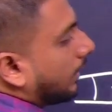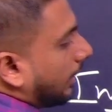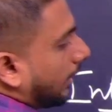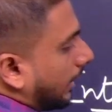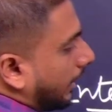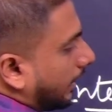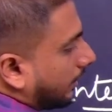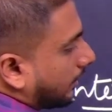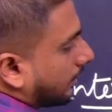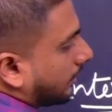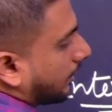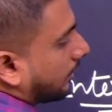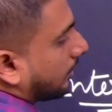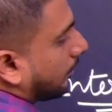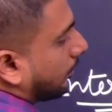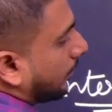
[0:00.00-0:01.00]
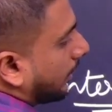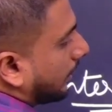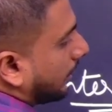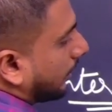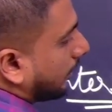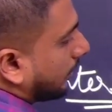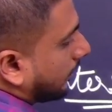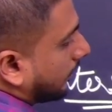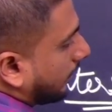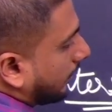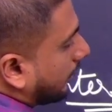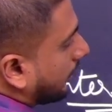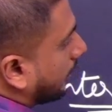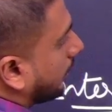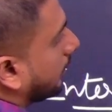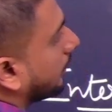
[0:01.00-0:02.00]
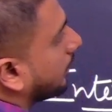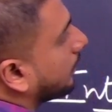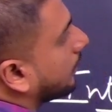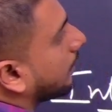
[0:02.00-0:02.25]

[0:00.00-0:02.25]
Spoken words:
A intersection B is written.